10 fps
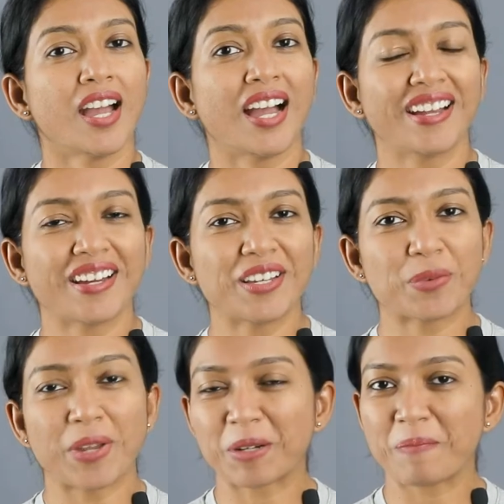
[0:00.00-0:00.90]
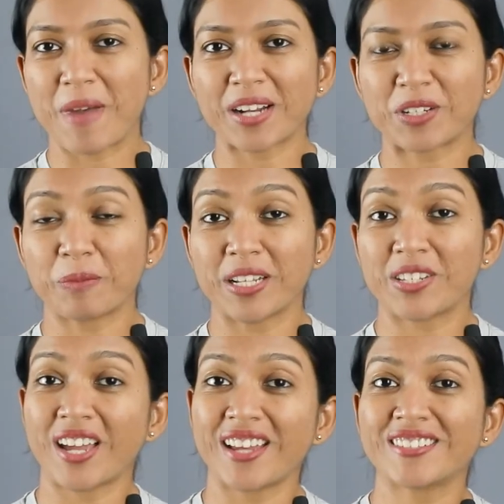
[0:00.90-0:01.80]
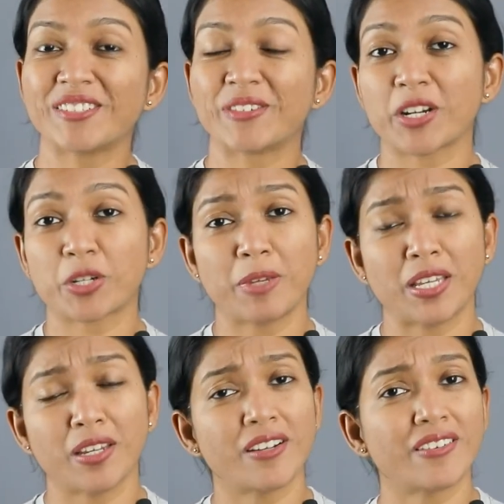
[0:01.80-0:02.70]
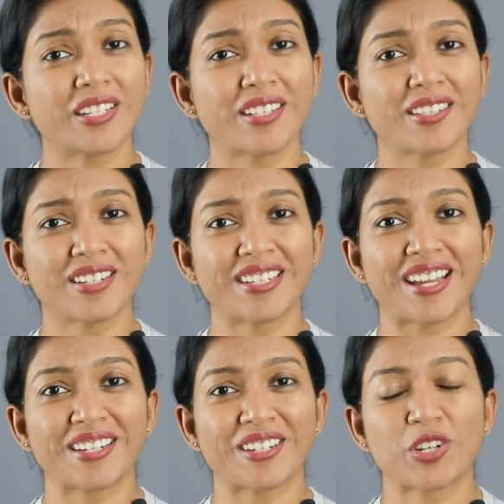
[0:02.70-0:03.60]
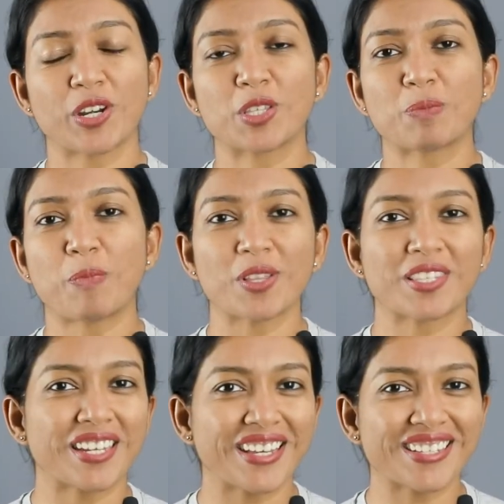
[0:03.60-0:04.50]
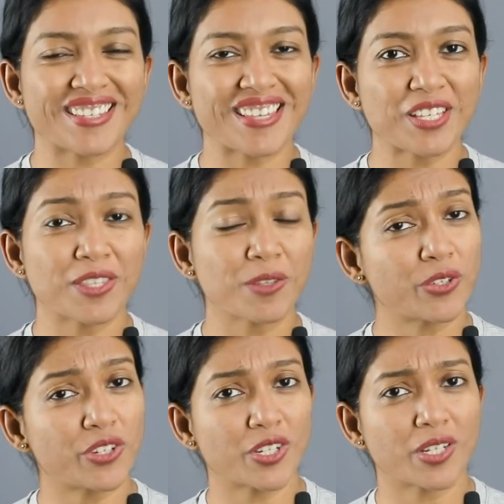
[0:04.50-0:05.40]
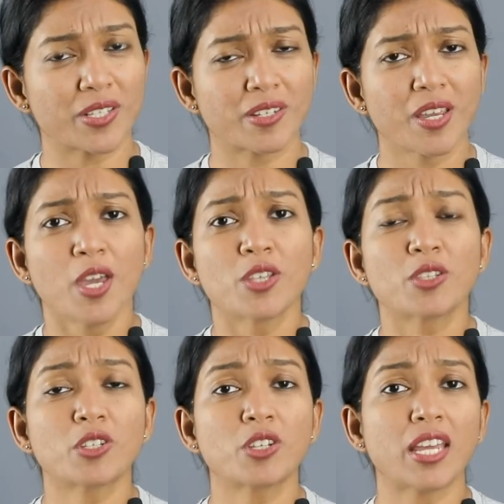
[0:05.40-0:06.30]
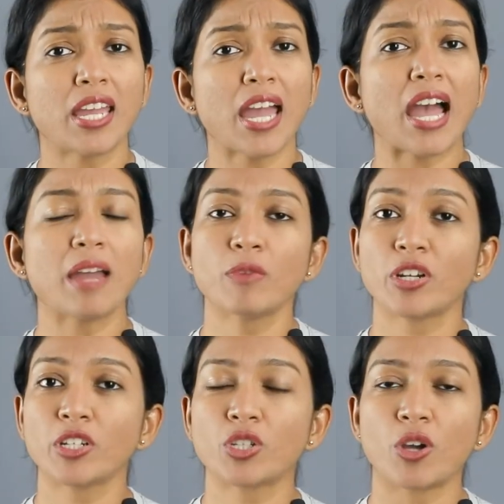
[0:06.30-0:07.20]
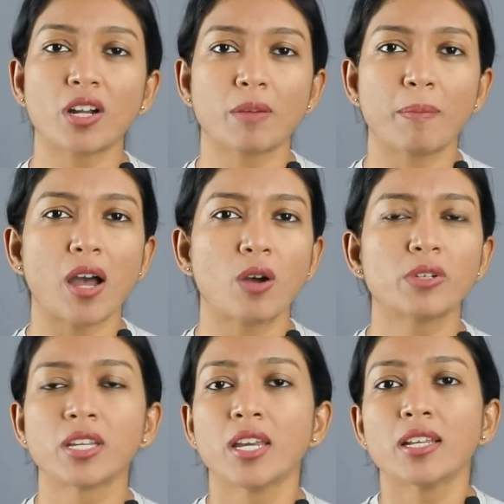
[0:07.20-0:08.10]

Hi guys, welcome back to my channel. Rashmi here, registered dietitian and sports and exercise nutritionist. So today I'm going to talk about